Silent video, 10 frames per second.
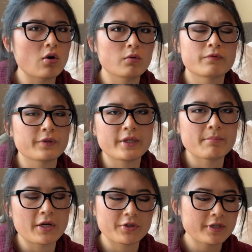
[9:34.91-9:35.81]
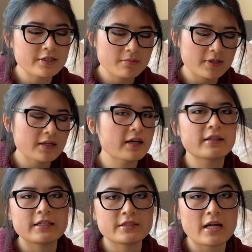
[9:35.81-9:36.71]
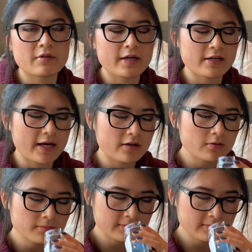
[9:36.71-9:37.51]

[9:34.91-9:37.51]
overly buttery to me, at least not right now.